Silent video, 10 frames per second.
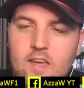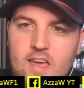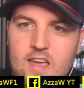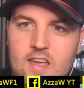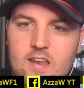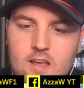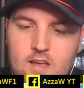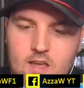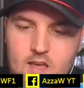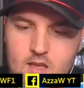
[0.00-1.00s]
in
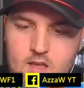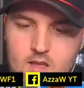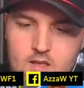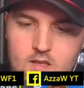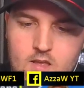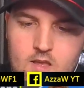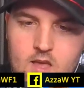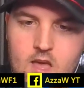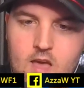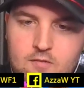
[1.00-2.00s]

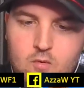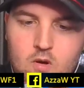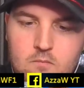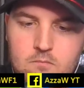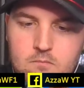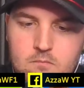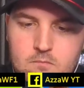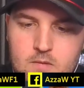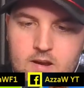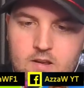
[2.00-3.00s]
F1.
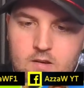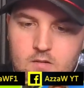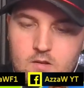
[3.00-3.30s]
Man,